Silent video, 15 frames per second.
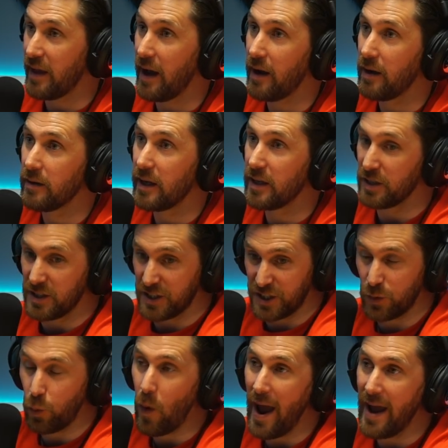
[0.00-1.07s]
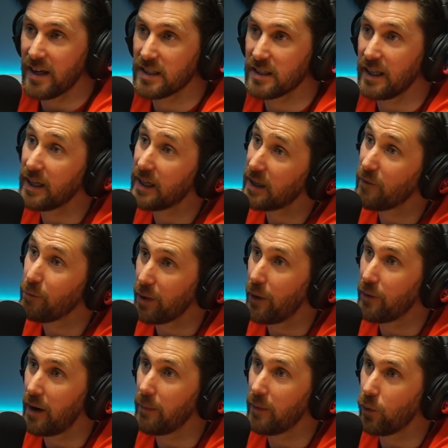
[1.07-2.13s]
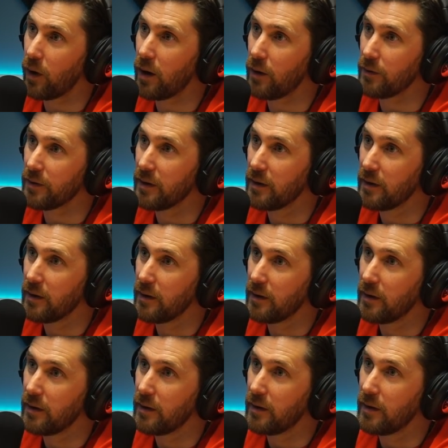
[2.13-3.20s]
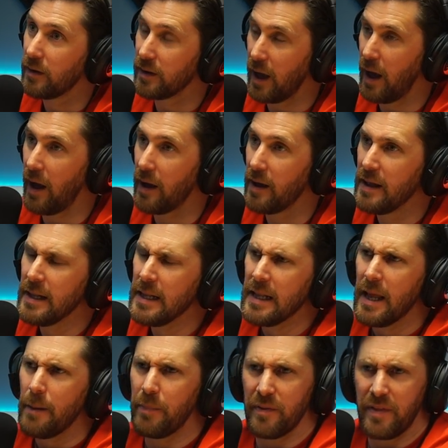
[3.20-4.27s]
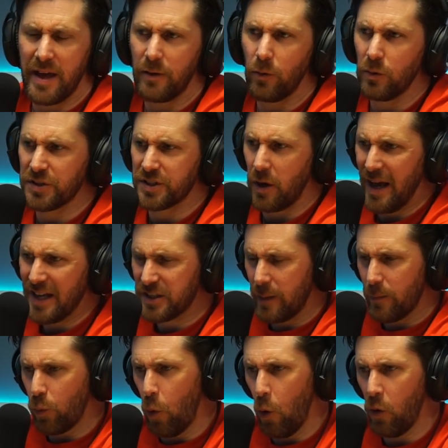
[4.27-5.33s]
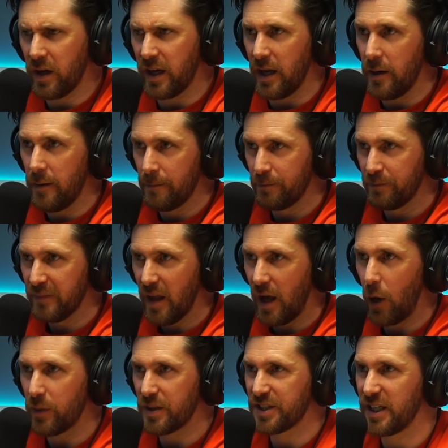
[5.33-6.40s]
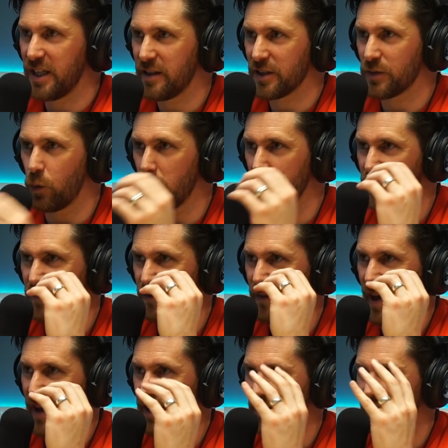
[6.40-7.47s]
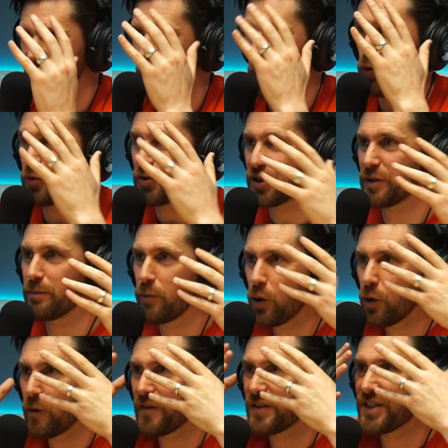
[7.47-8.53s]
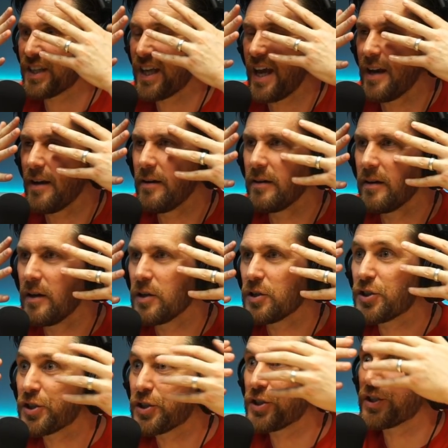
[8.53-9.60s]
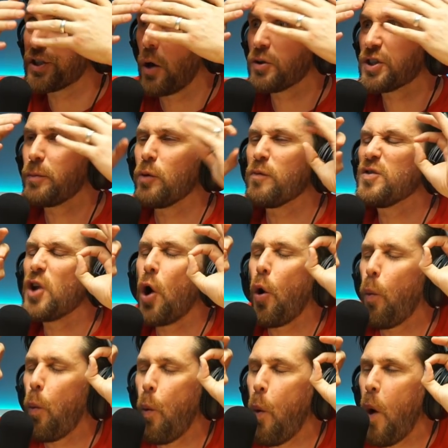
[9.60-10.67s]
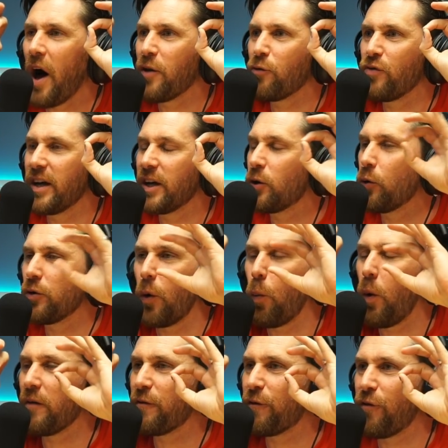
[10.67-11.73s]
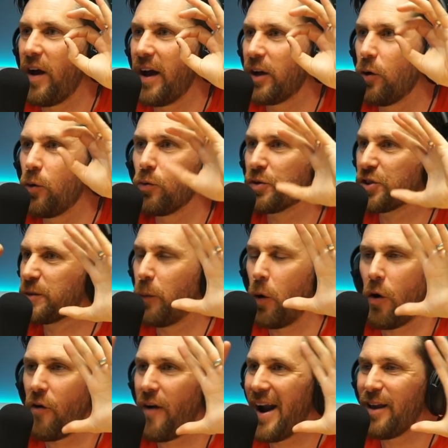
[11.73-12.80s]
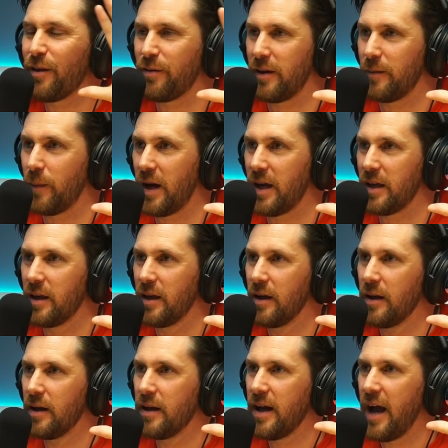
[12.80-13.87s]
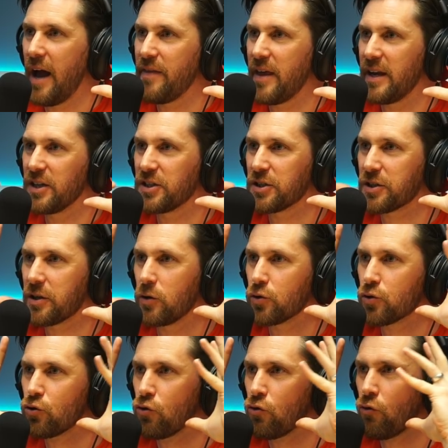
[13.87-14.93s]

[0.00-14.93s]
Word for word: there in sweats thinking I've blown up the world. Fuck. Yeah. But then also, as I'm walking, I would see this woman's face, all smooth skin, so smooth, not one wrinkle, not one freckle, spot, or anything, mate and then it just goes